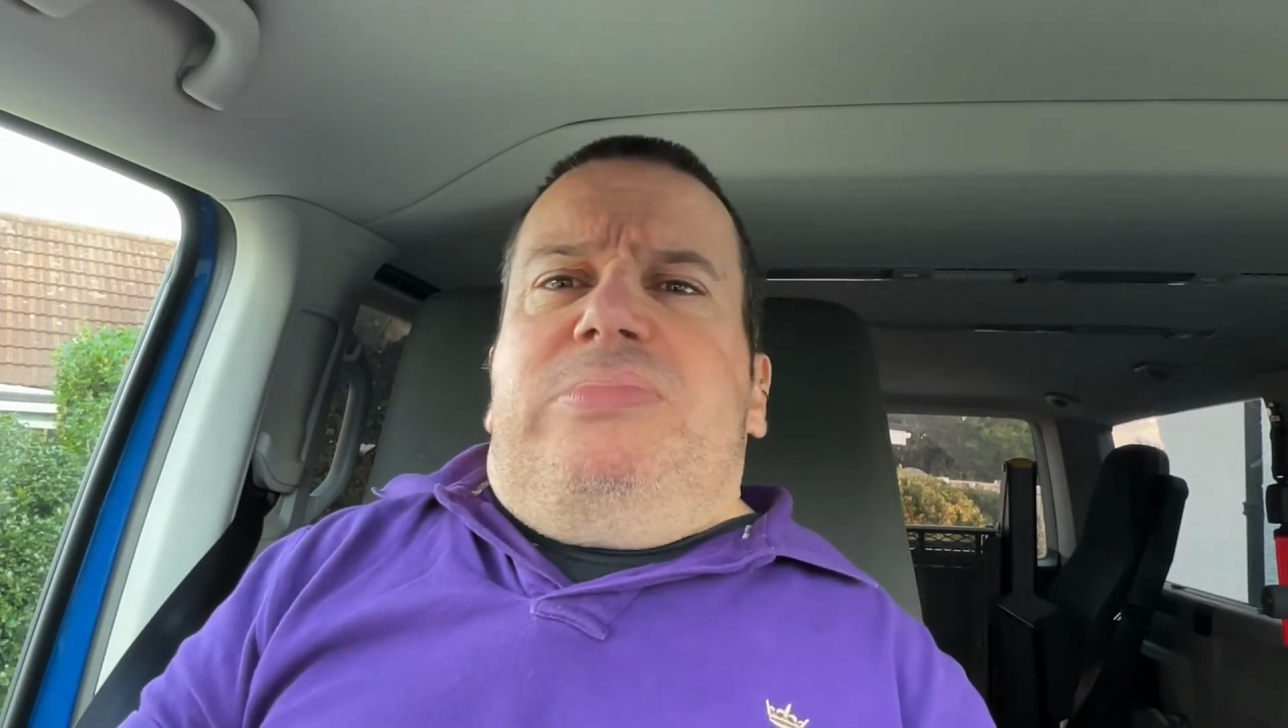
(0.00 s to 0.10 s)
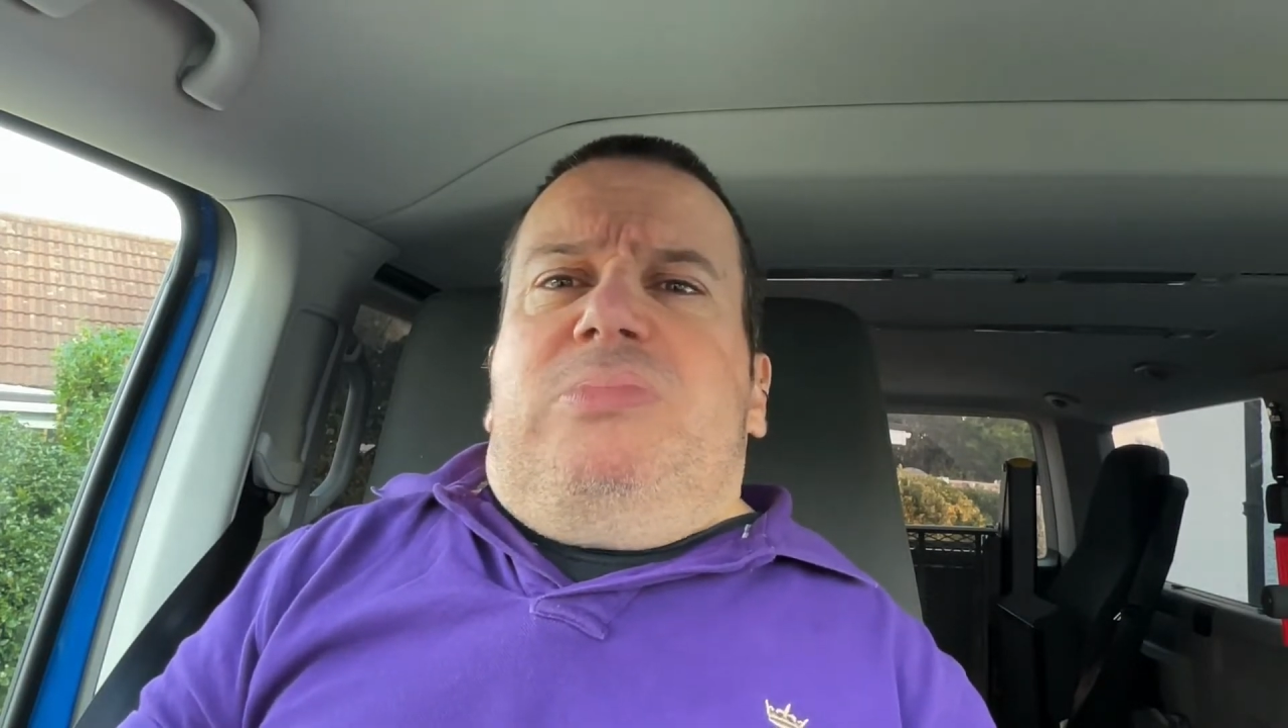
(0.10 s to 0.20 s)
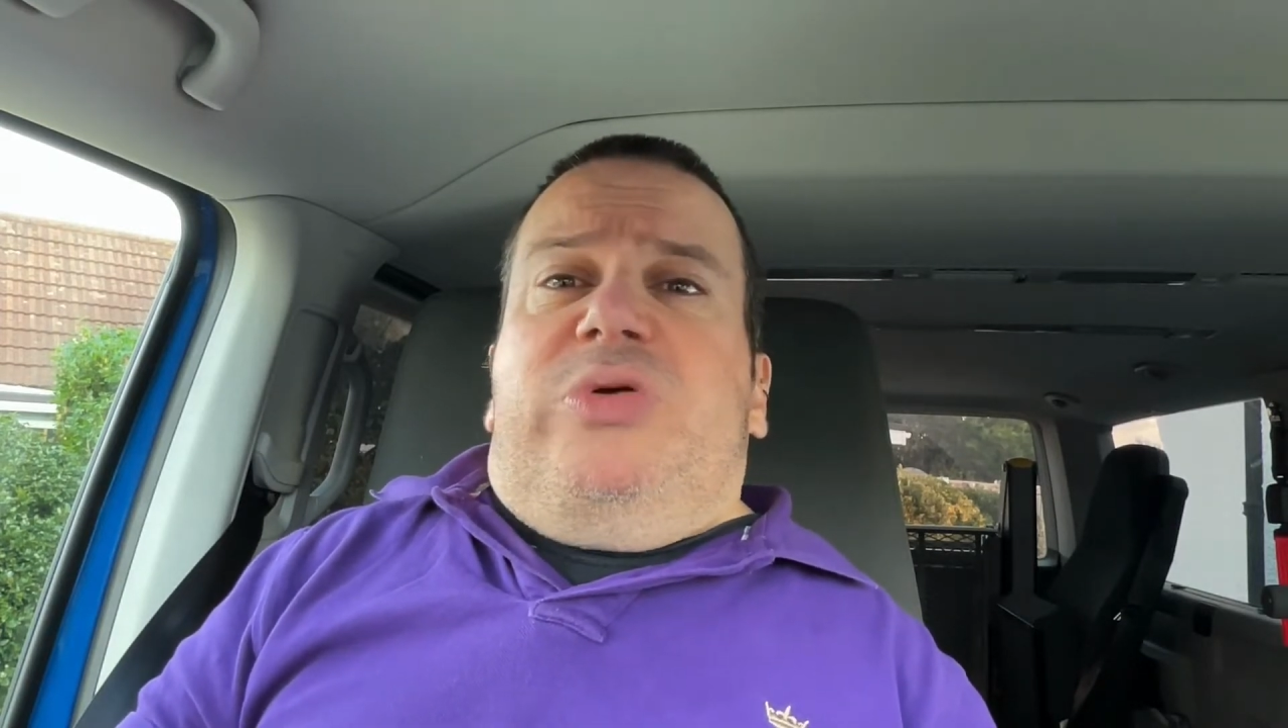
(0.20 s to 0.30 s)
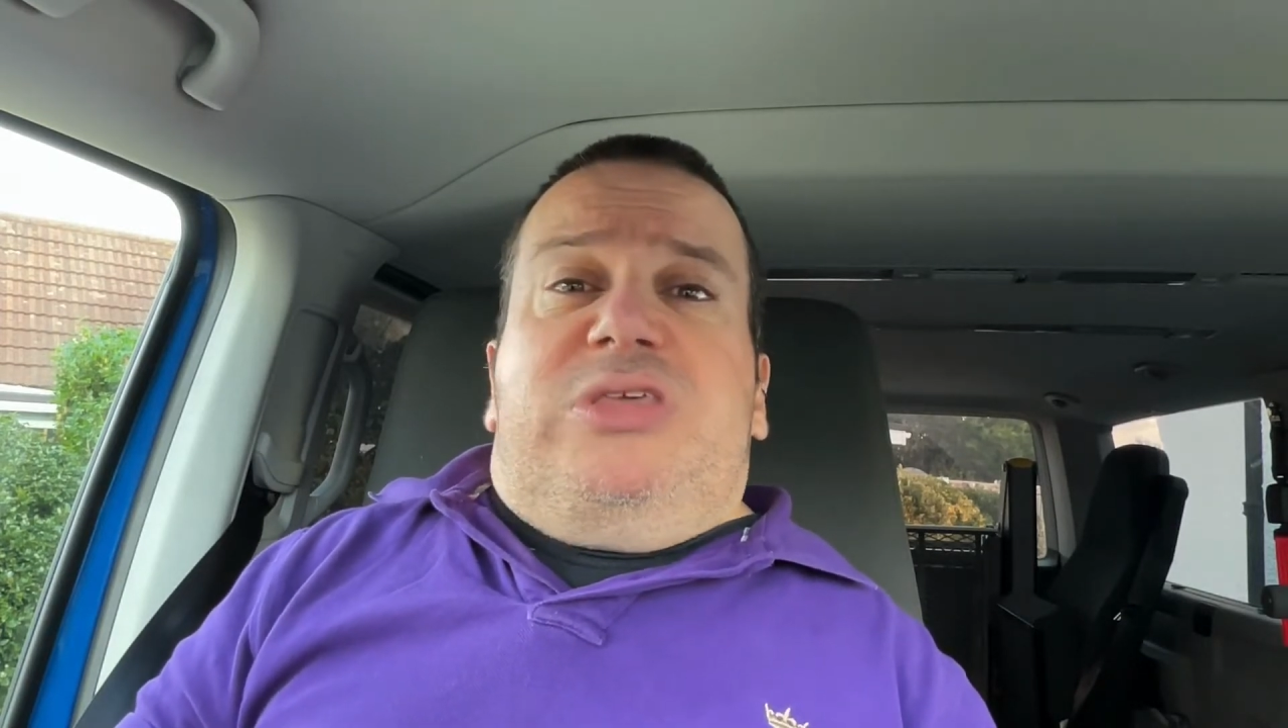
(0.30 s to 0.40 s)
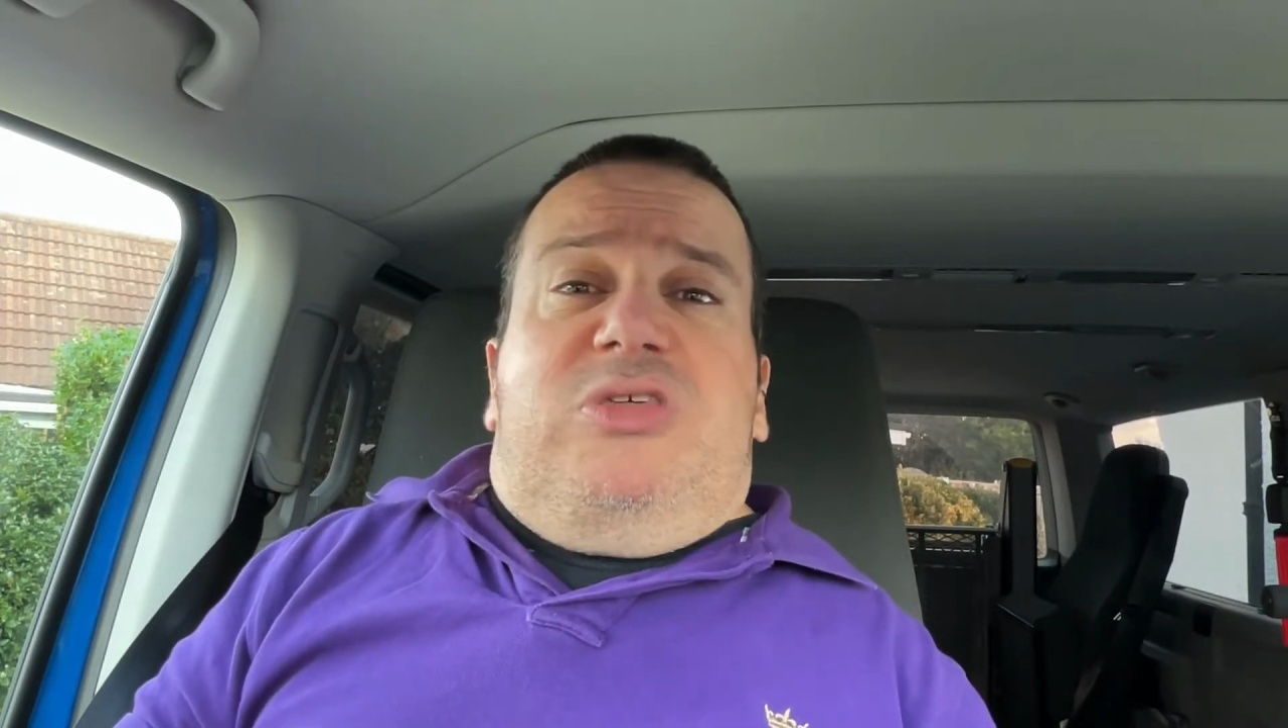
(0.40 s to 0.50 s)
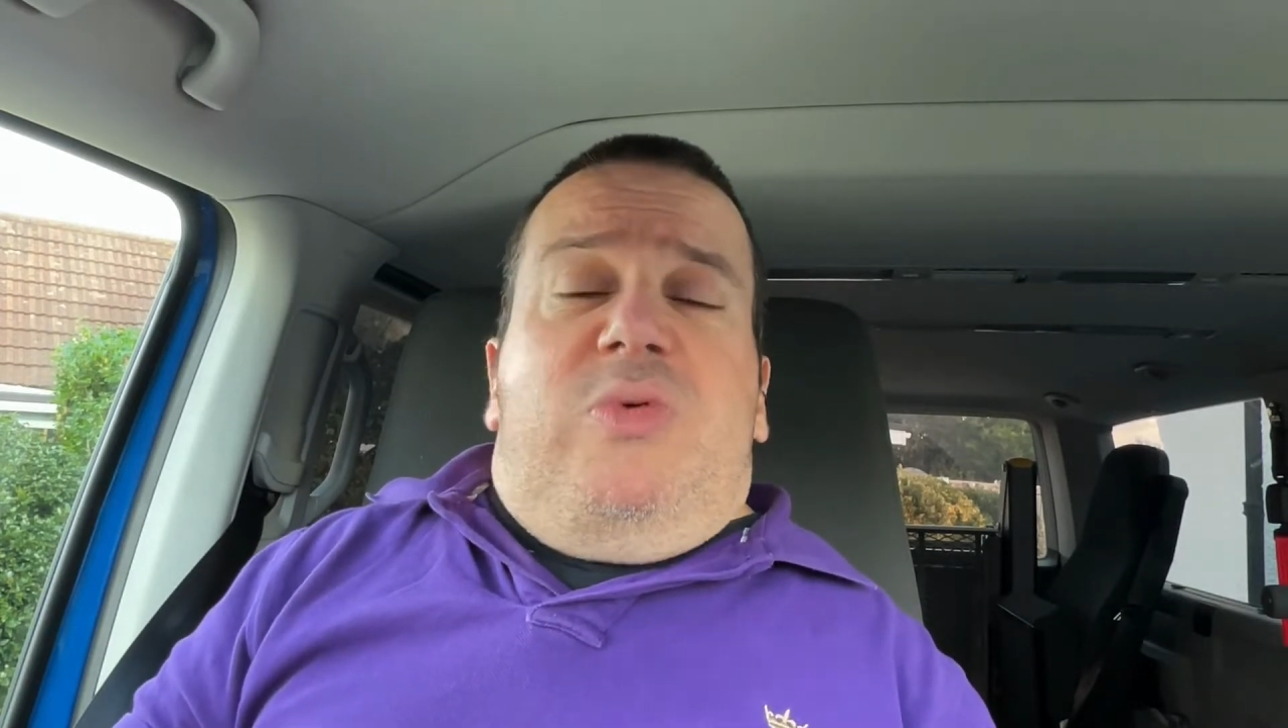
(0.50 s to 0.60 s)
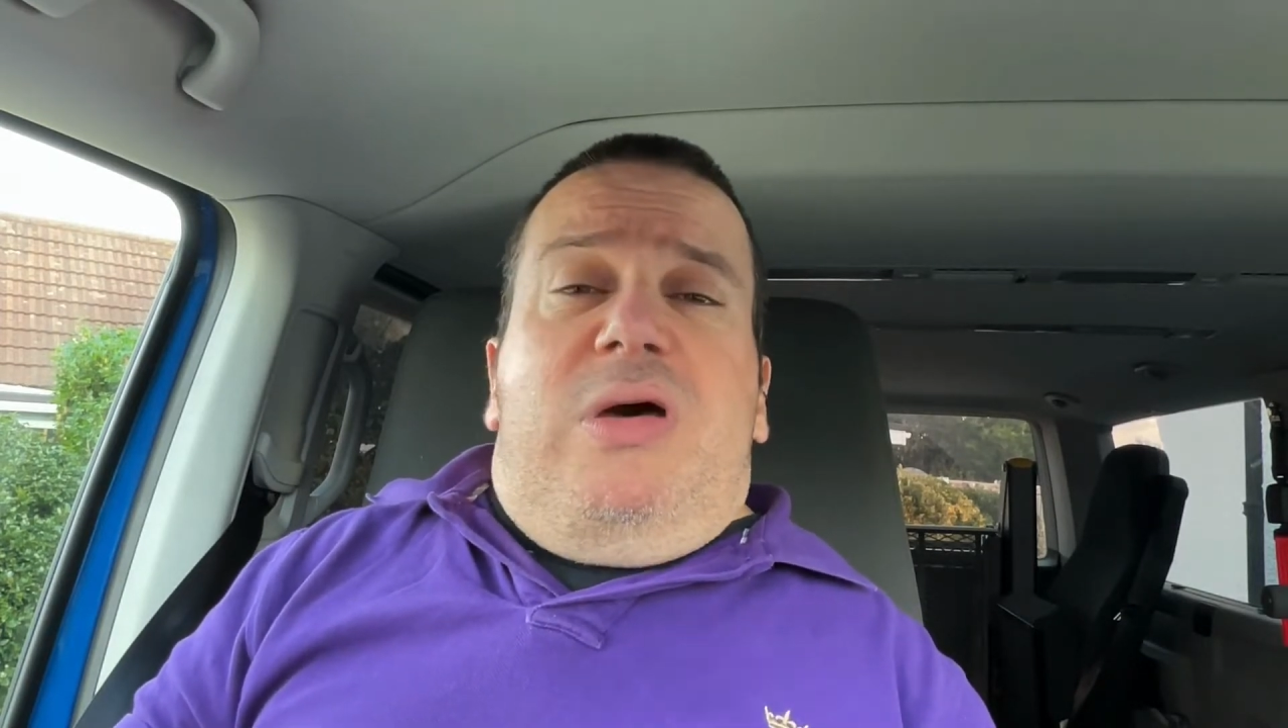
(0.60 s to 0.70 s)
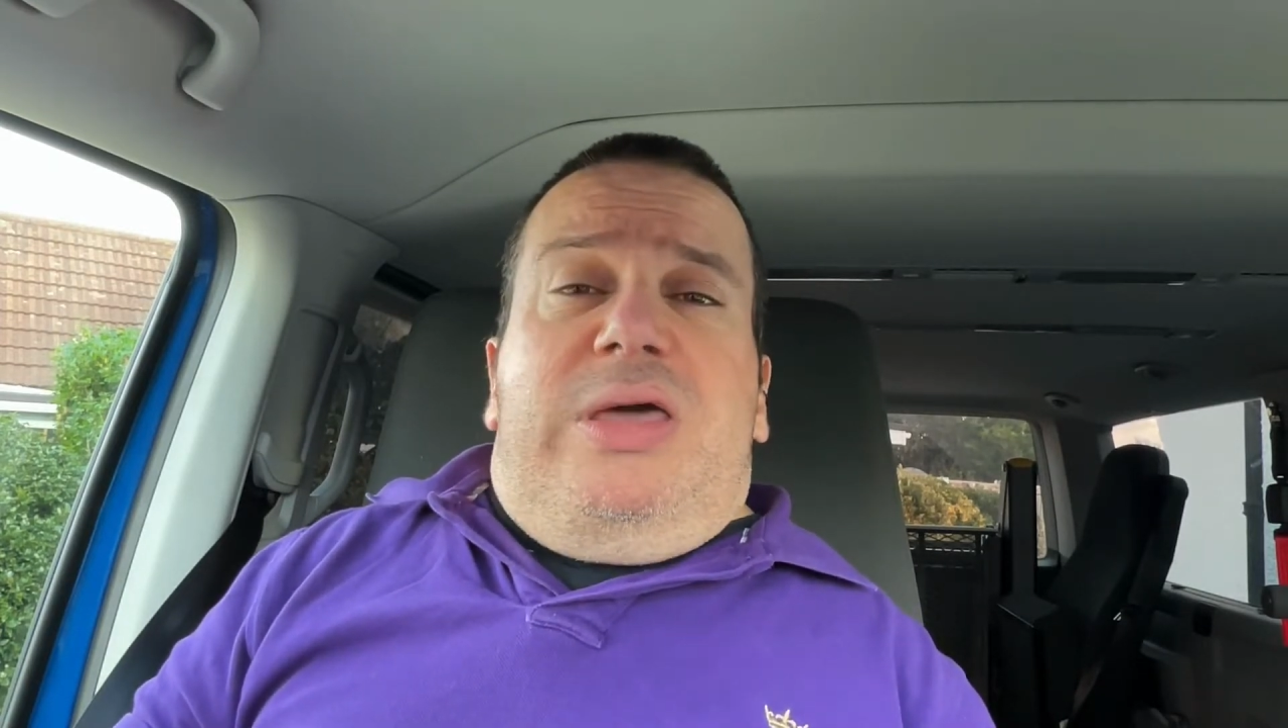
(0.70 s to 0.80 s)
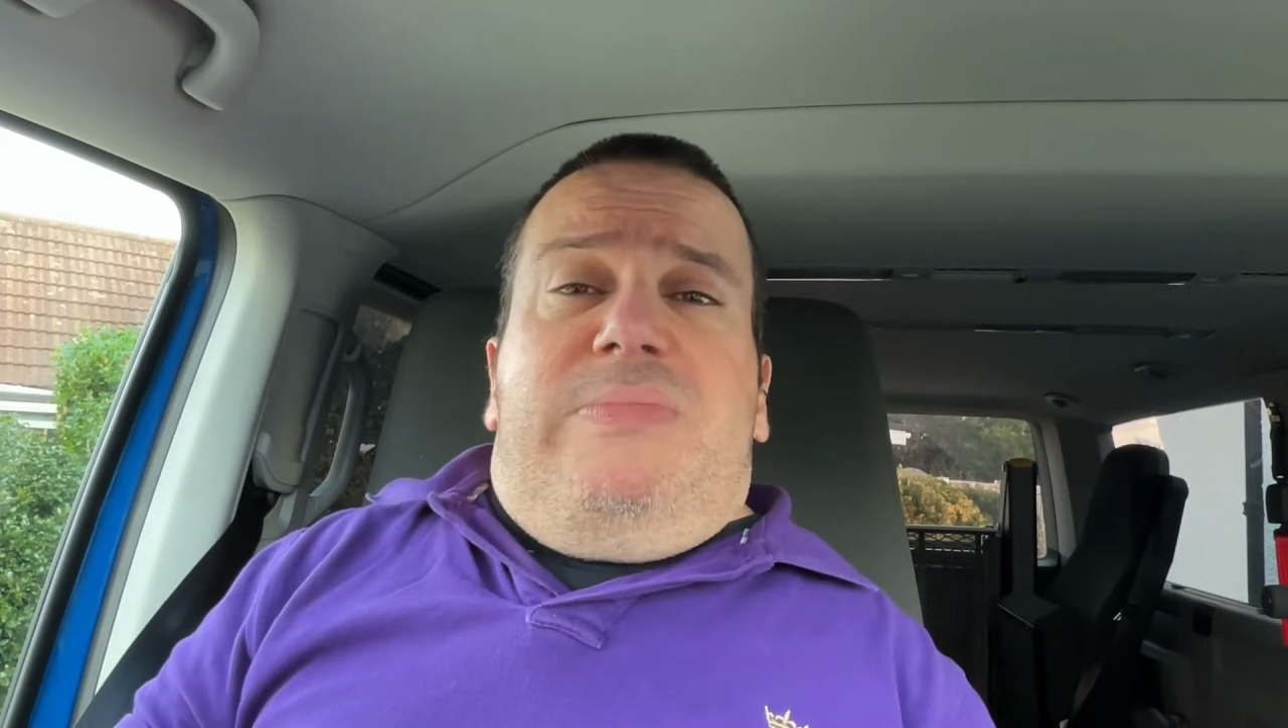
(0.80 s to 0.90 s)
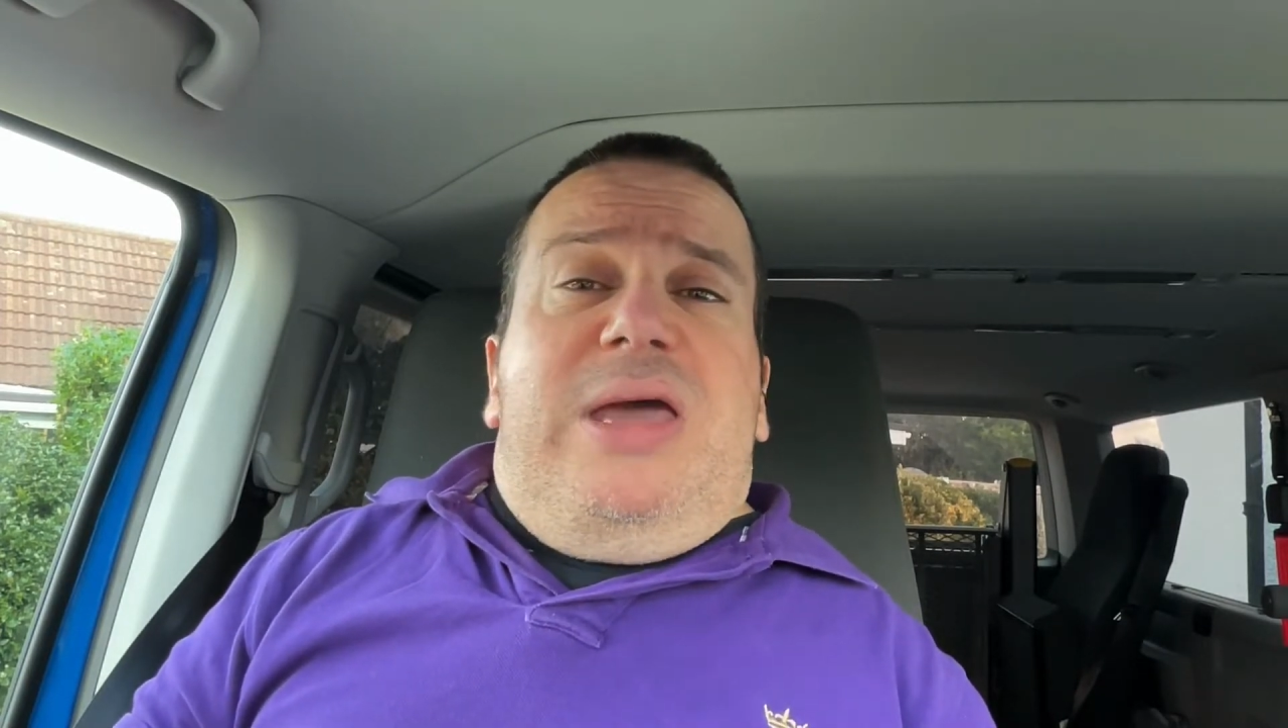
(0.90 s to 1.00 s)
which is
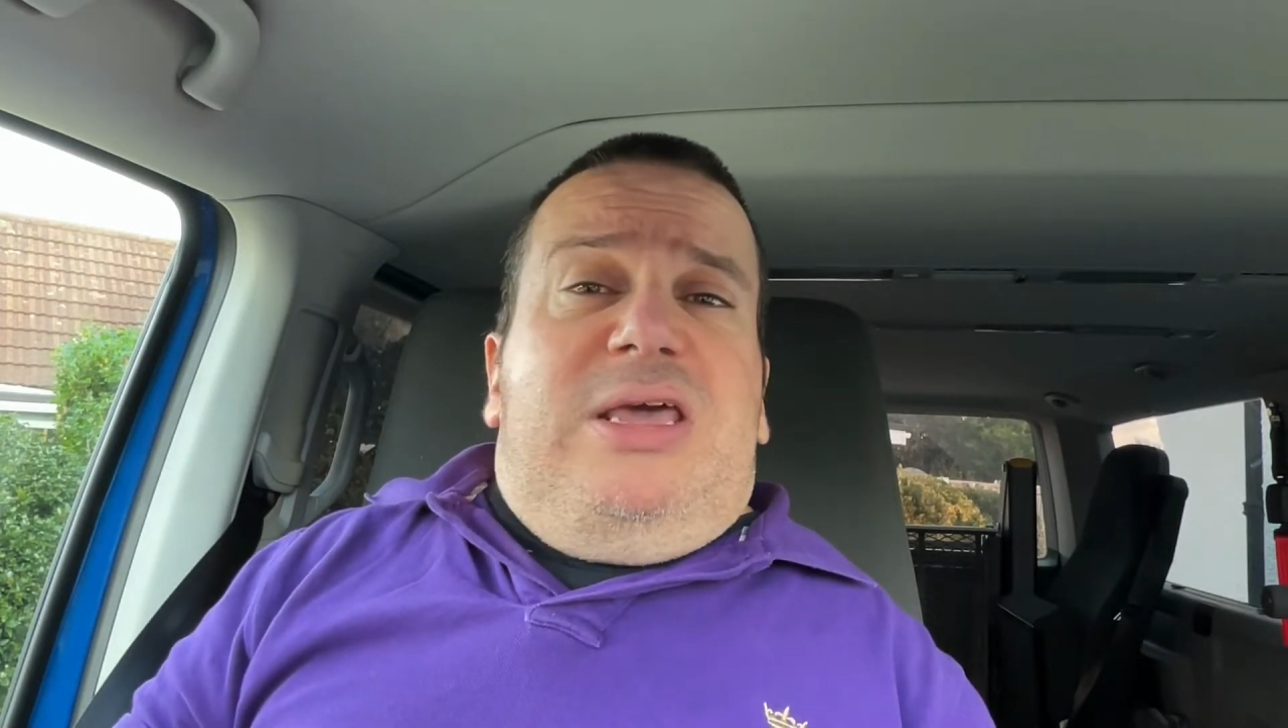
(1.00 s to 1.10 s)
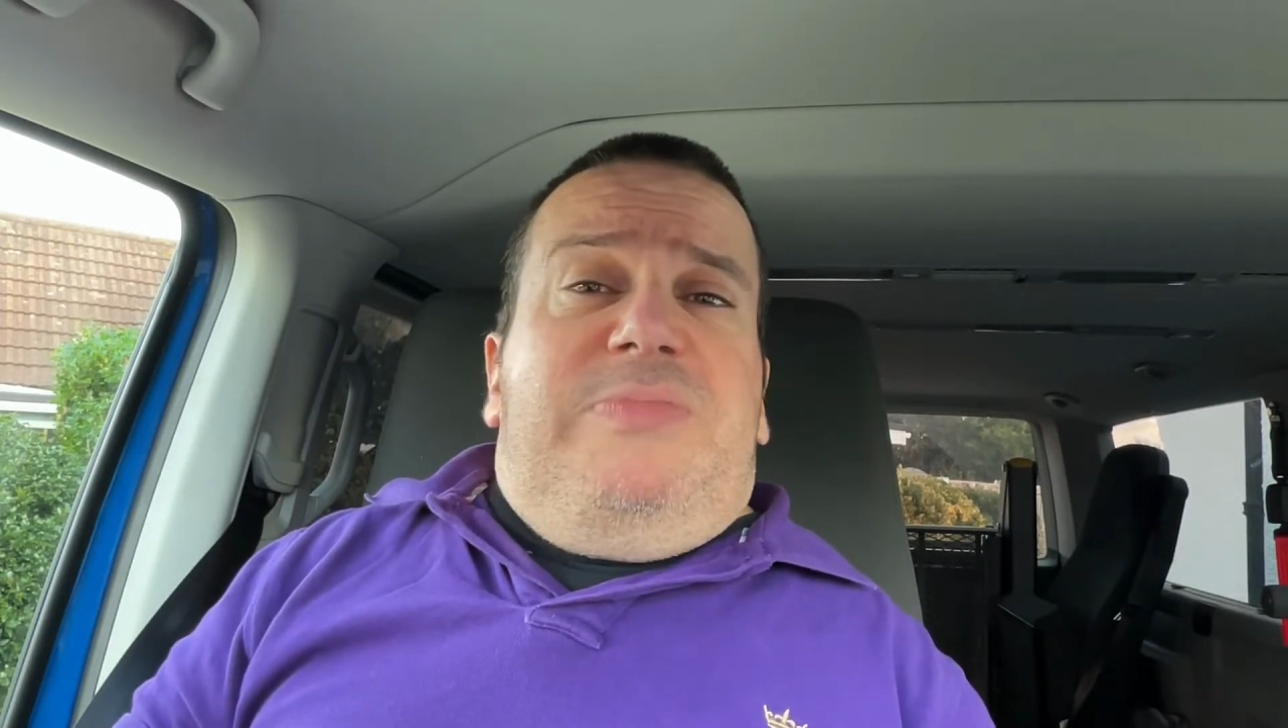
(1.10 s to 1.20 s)
why many